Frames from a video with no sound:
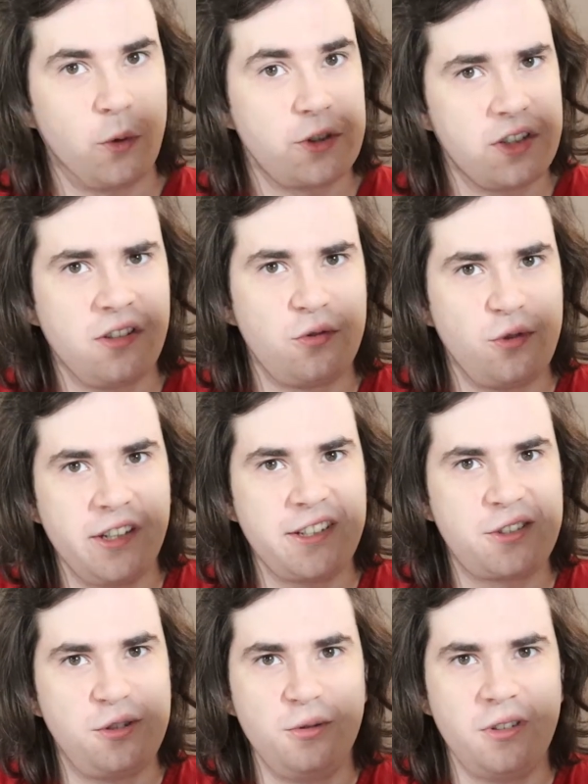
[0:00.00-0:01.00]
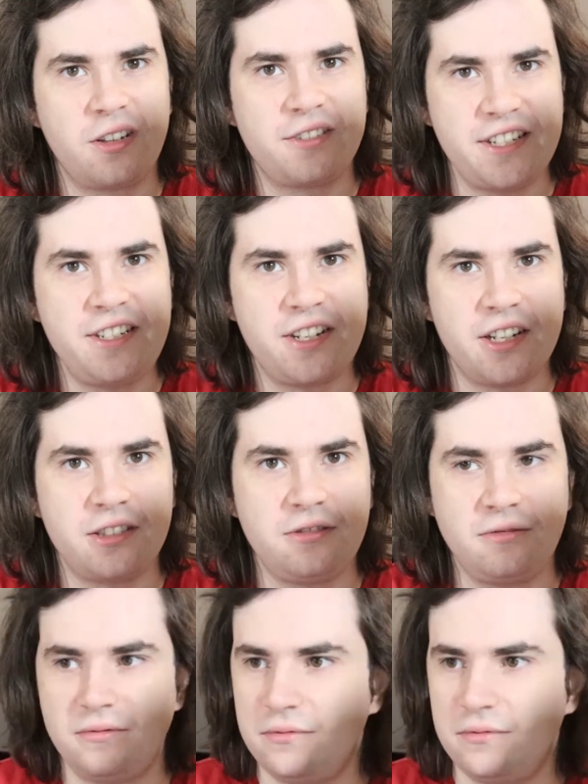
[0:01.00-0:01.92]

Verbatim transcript: which is a really cool little detail.